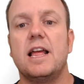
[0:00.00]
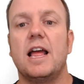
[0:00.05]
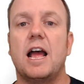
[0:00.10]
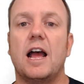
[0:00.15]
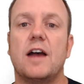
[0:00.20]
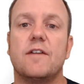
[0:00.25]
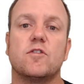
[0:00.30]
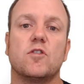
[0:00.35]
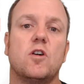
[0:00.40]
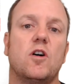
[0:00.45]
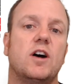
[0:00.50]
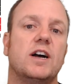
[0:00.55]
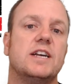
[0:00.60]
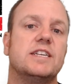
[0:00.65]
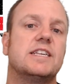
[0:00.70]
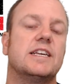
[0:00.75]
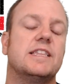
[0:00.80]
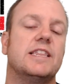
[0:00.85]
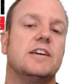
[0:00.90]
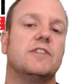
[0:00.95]

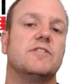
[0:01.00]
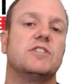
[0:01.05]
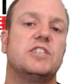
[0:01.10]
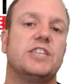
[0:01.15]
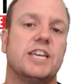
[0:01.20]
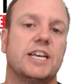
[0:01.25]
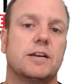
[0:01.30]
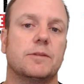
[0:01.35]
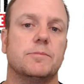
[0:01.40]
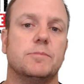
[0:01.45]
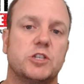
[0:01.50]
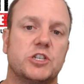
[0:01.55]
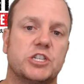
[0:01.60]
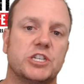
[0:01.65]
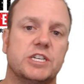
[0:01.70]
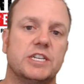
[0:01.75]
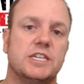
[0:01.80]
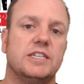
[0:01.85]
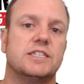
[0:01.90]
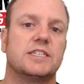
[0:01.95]
Otherwise, there are ticket
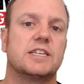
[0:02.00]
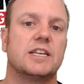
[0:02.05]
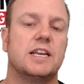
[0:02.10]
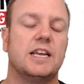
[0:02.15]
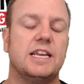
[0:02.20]
machines